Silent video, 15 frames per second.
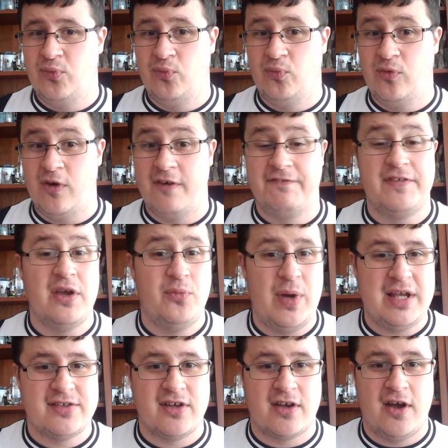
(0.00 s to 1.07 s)
And I mean,
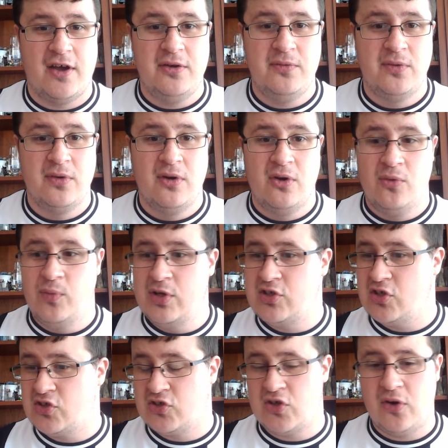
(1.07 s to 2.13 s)
a few weeks ago,
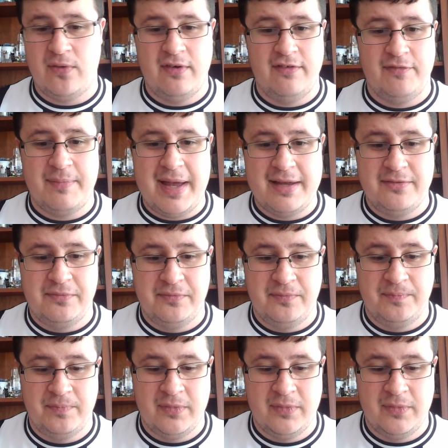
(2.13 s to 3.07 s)
we just saw it